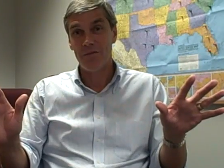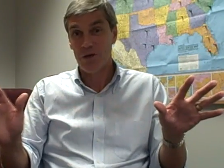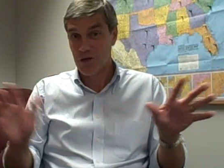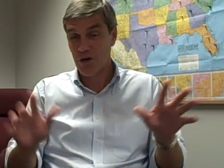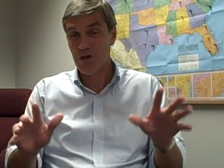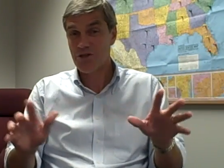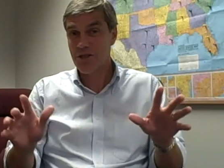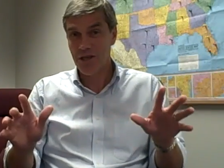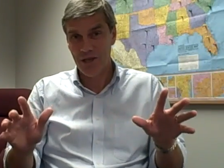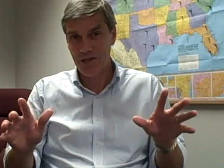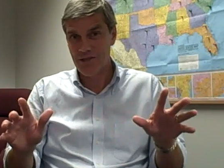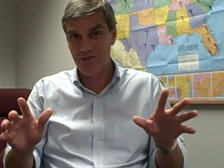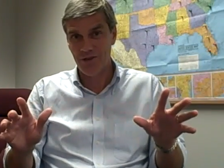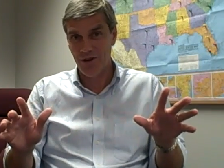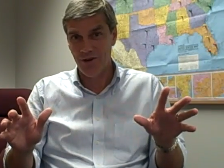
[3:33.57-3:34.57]
But God's in
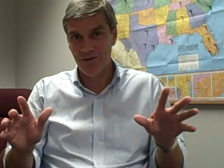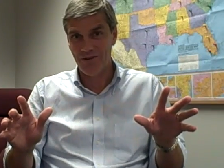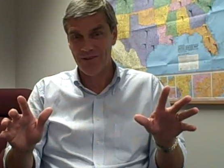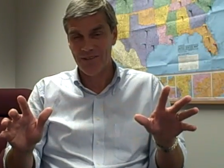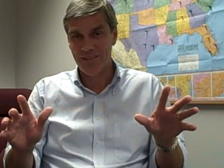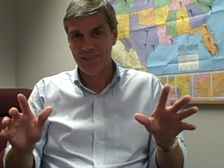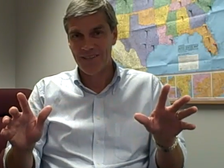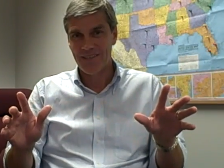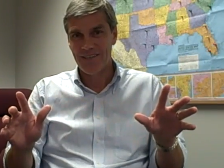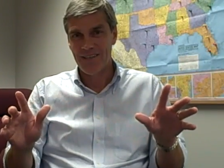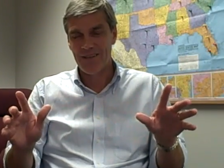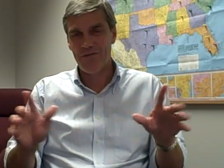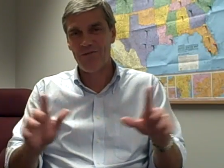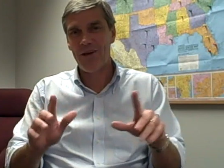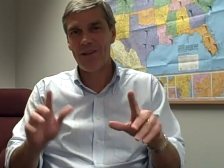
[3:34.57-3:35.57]
control.
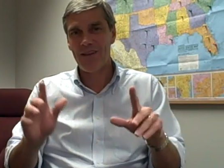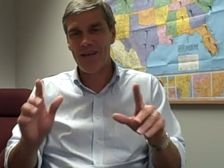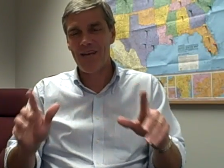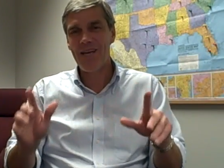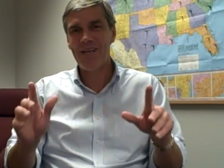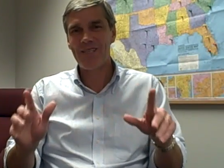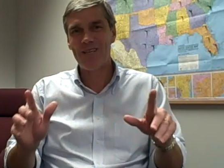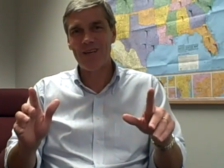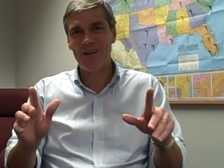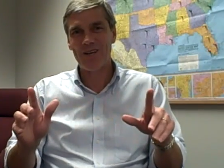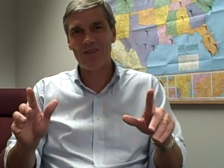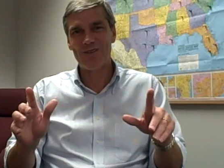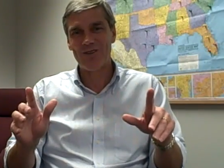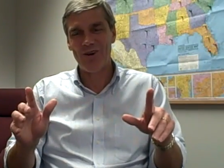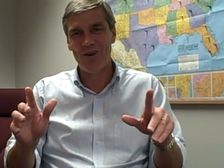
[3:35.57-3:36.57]
And the fact that he is in
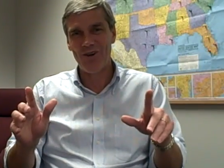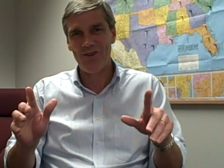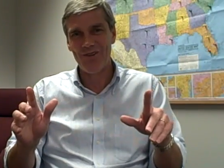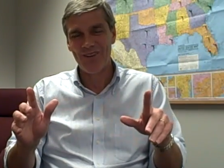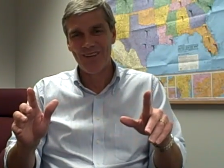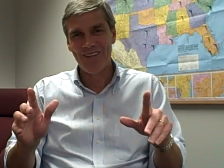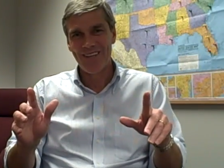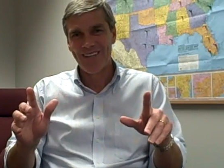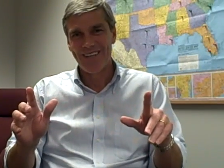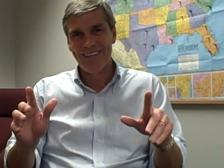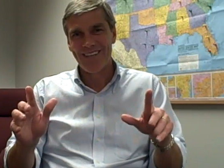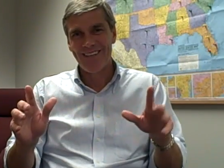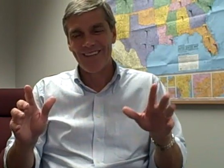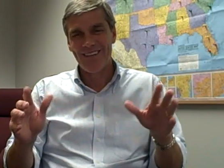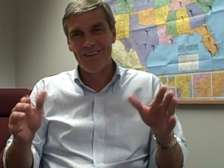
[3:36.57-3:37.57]
control,
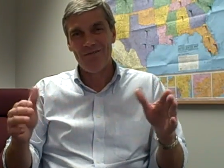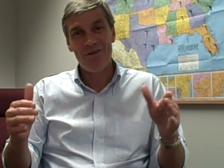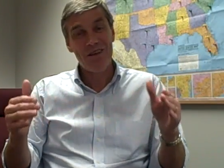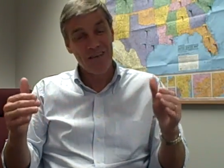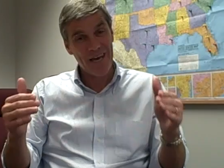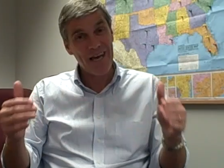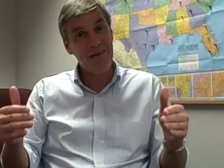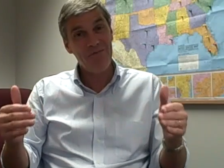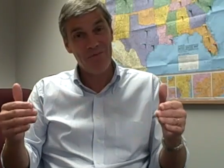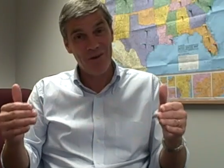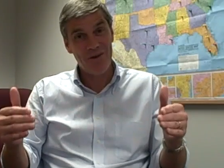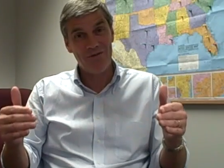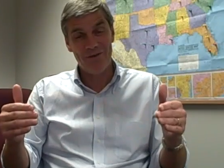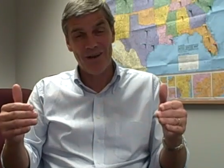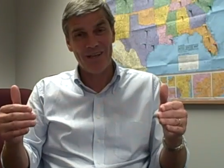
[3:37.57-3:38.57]
we can
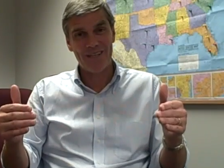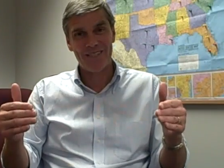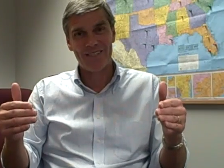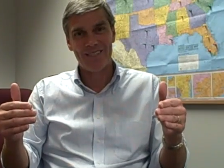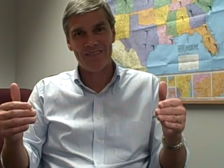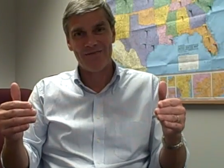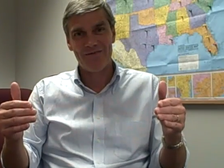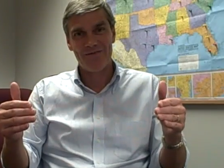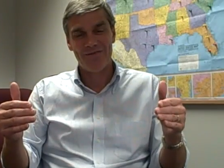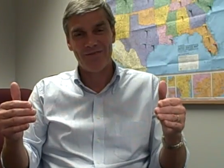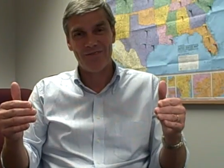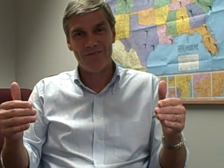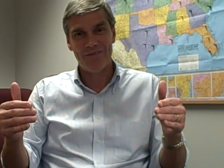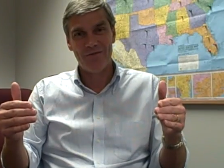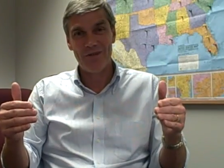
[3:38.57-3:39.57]
be at rest.
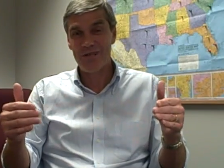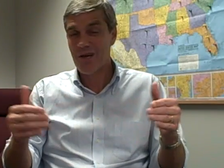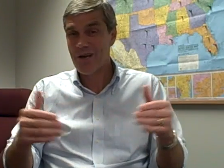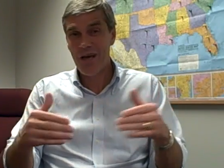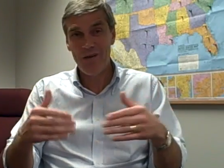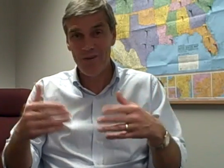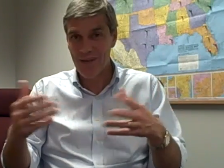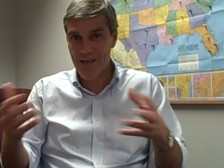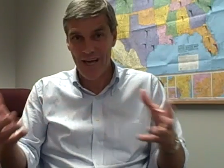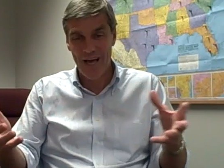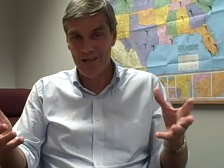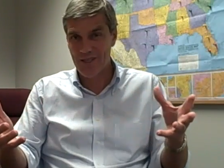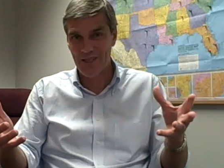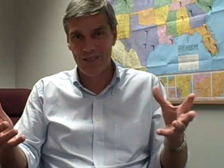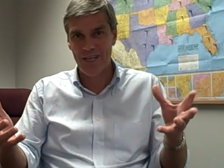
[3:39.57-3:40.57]
We don't have to get
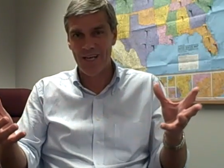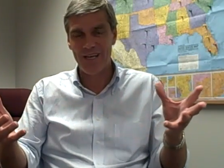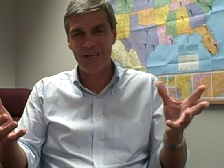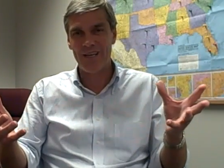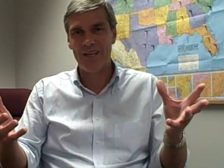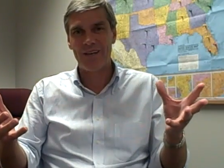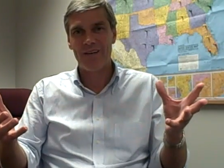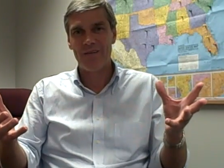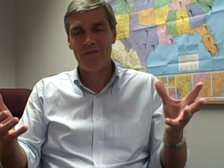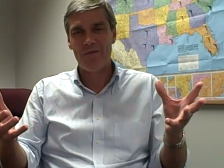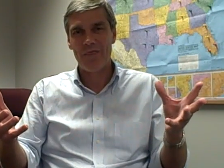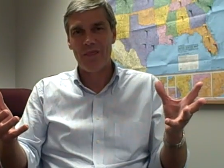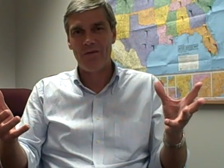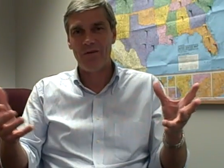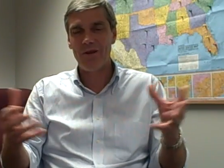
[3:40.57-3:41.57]
agitated.
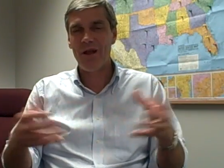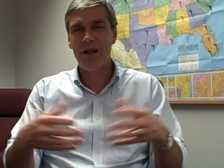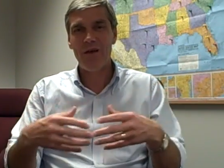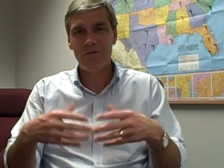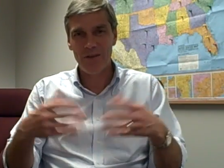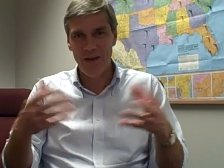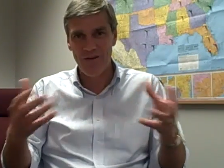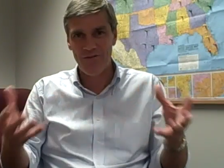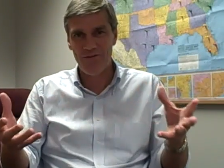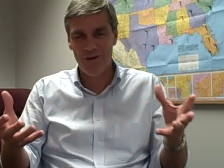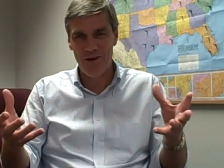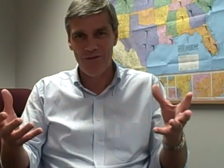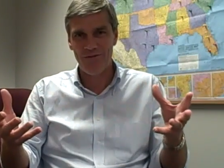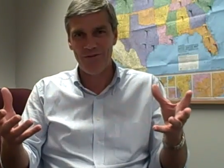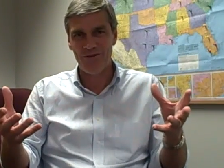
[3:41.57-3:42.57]
We don't have to get
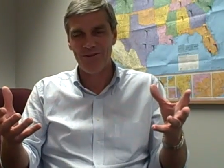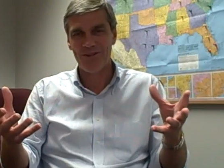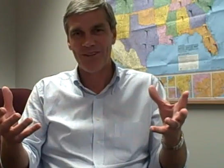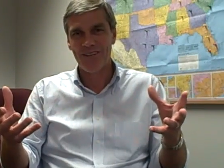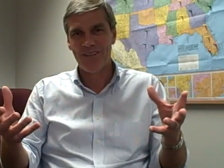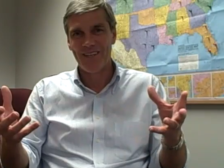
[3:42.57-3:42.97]
fearful.